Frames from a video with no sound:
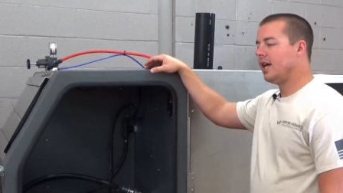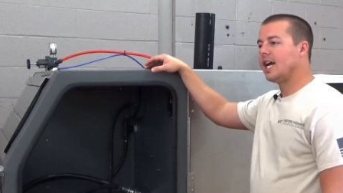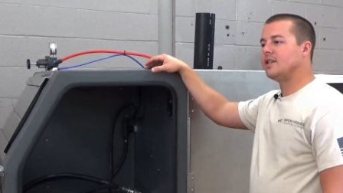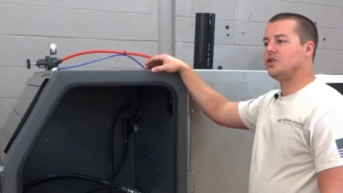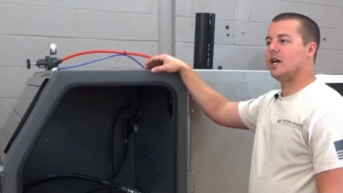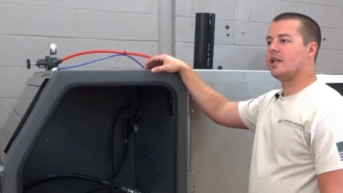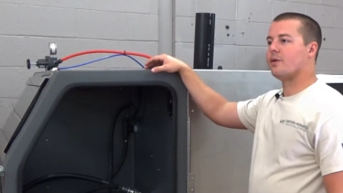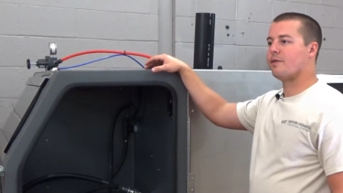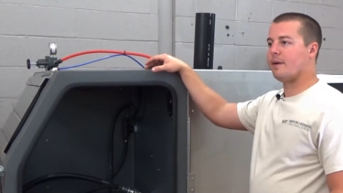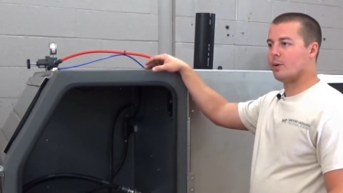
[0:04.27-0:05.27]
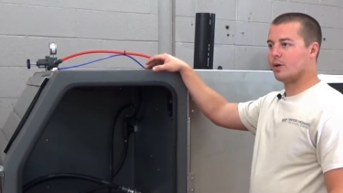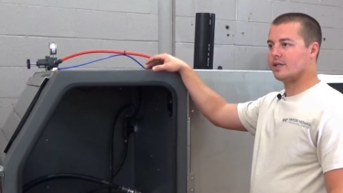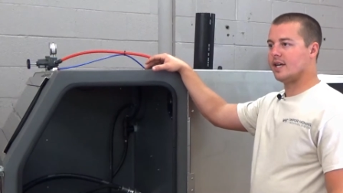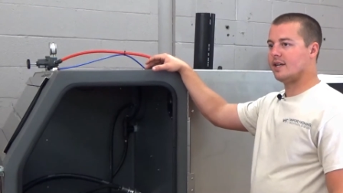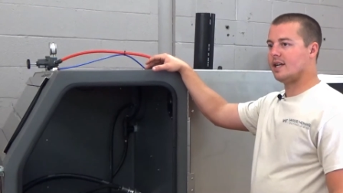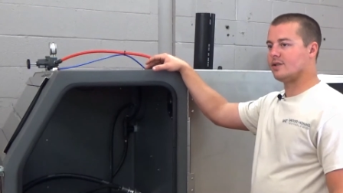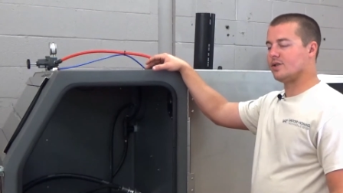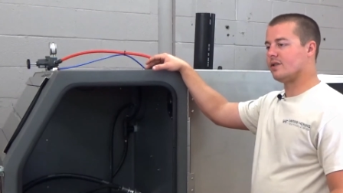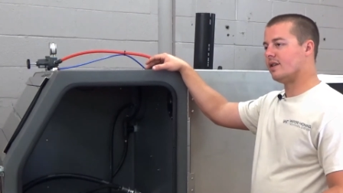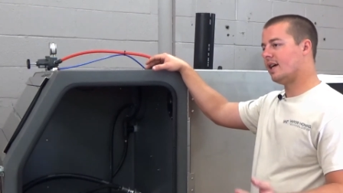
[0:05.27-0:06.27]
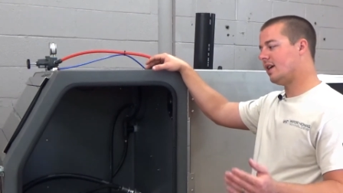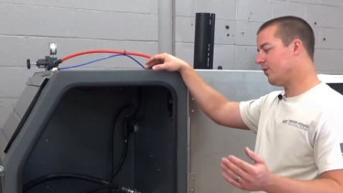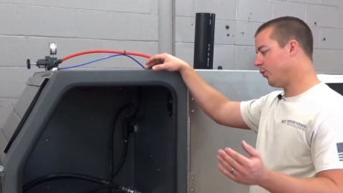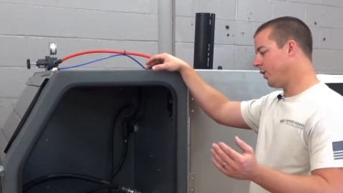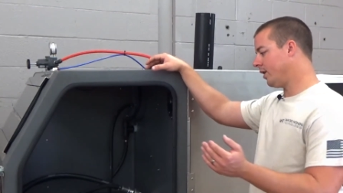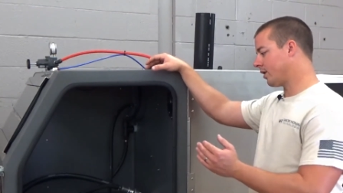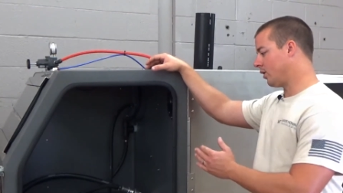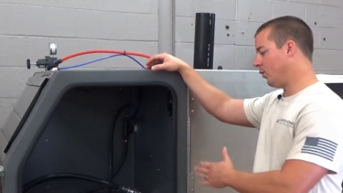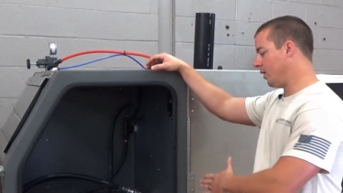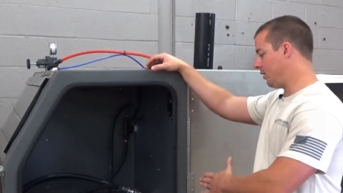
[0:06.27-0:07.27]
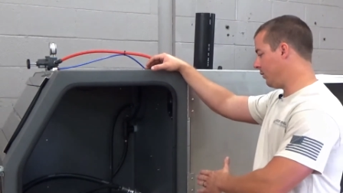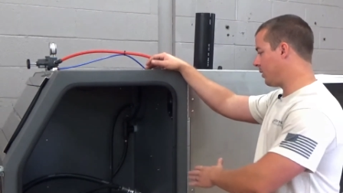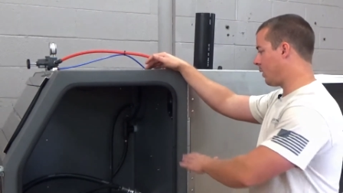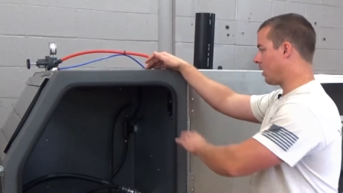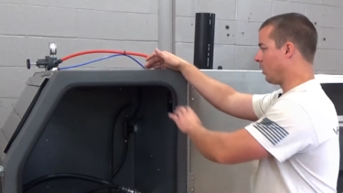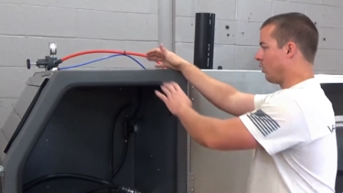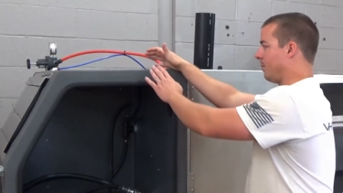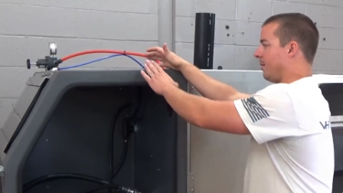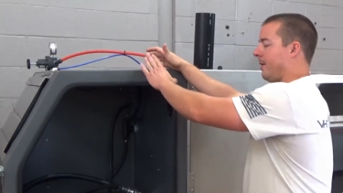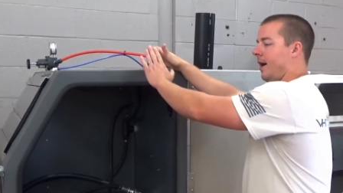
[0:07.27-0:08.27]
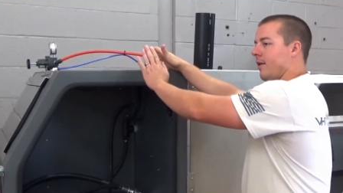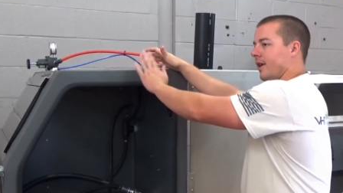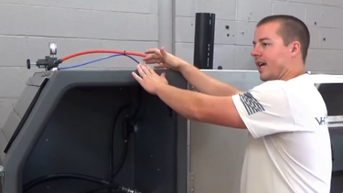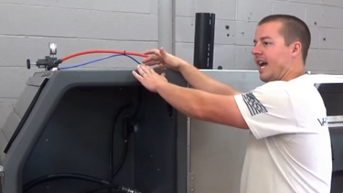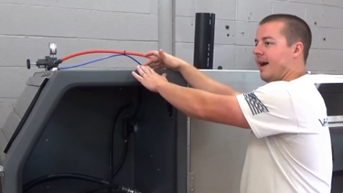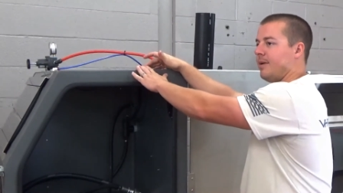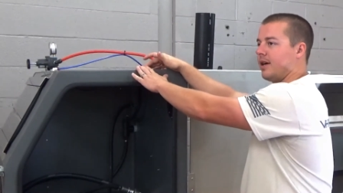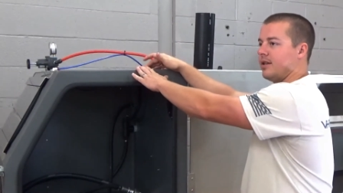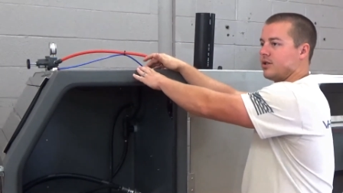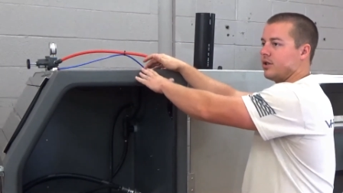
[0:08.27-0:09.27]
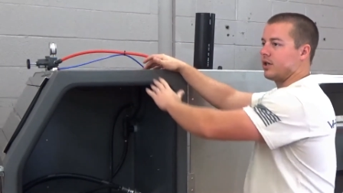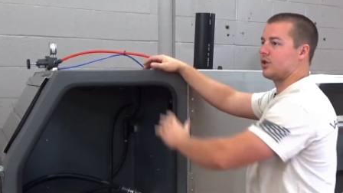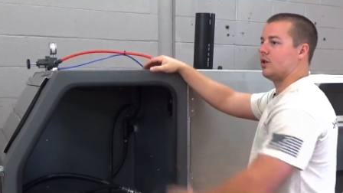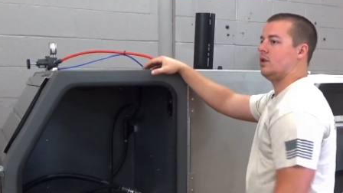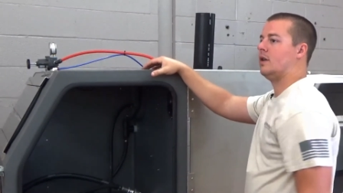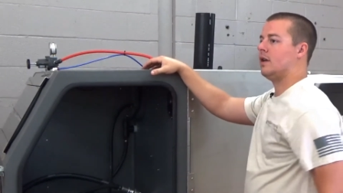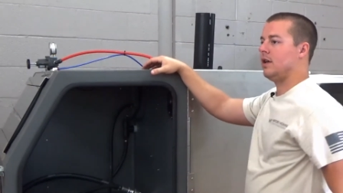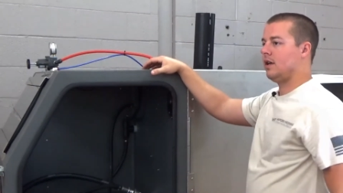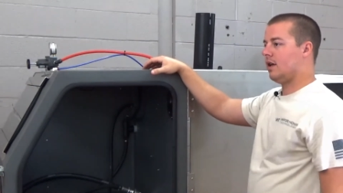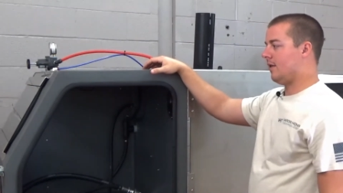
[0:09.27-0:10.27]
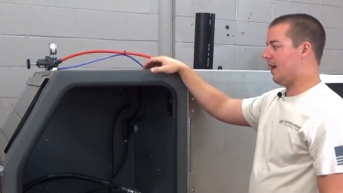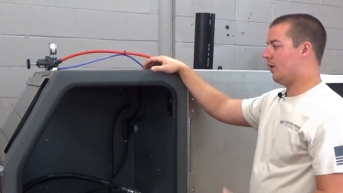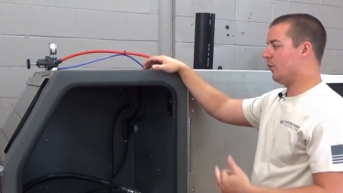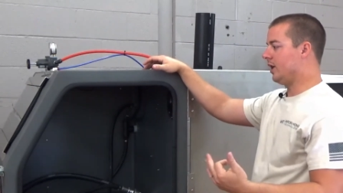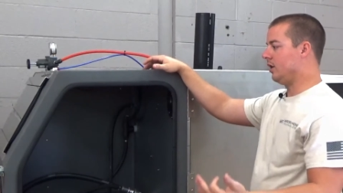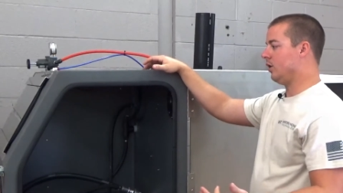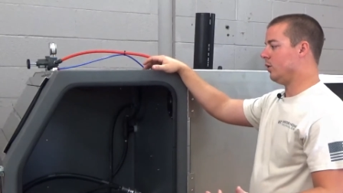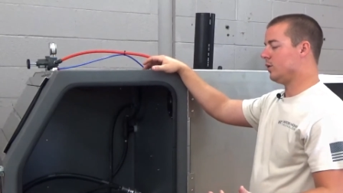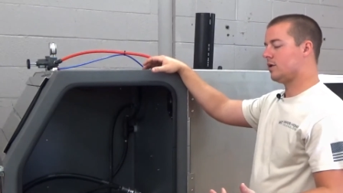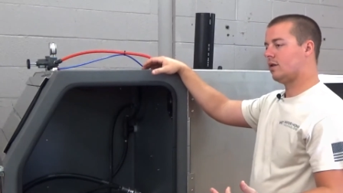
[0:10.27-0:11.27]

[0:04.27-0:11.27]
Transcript: Hey guys, John here with Vapor Honing Technologies. Today we are going to talk a little bit about the cabinet construction that we use